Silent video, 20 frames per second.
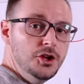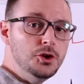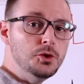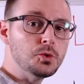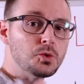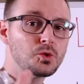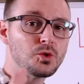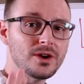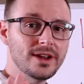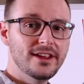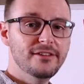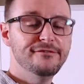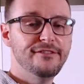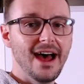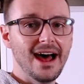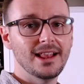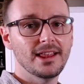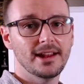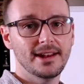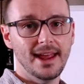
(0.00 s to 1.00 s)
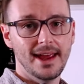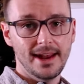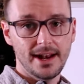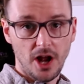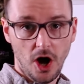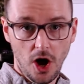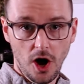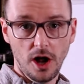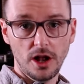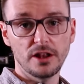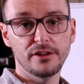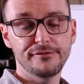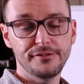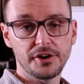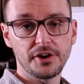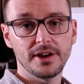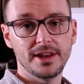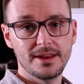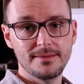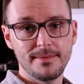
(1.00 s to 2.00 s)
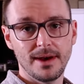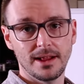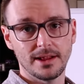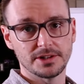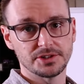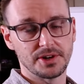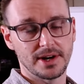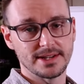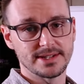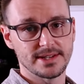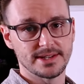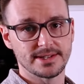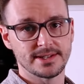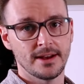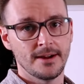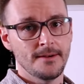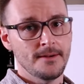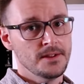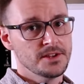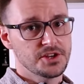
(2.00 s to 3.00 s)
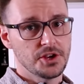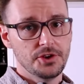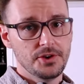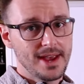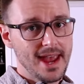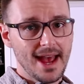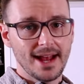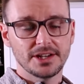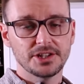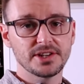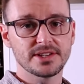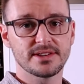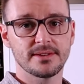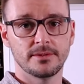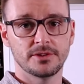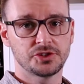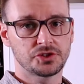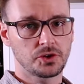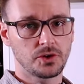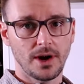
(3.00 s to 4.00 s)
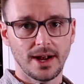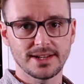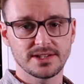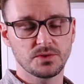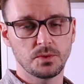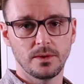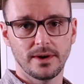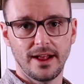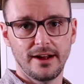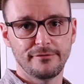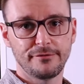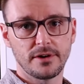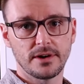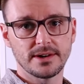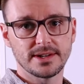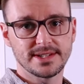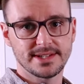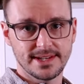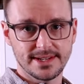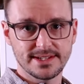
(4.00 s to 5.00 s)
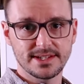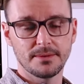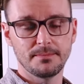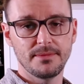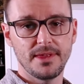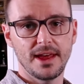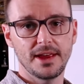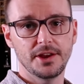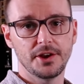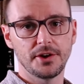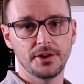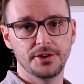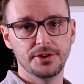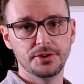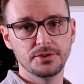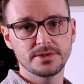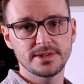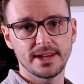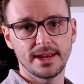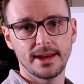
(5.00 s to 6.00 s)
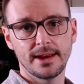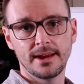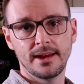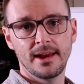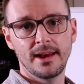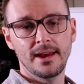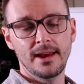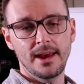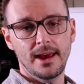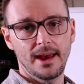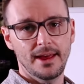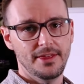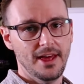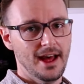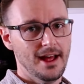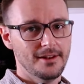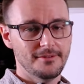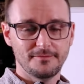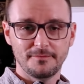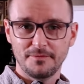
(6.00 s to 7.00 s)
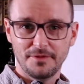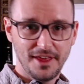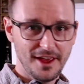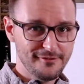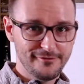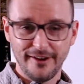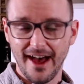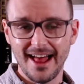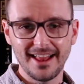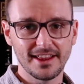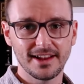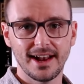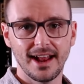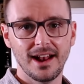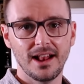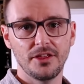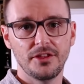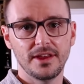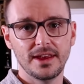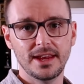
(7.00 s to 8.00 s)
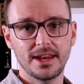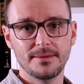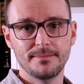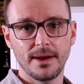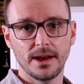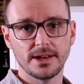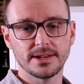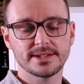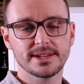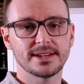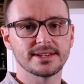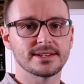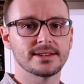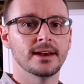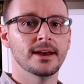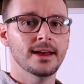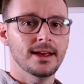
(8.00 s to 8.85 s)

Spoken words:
you revalidate all of your email addresses. So you can't just trust whatever system that you're using that they validated the emails, because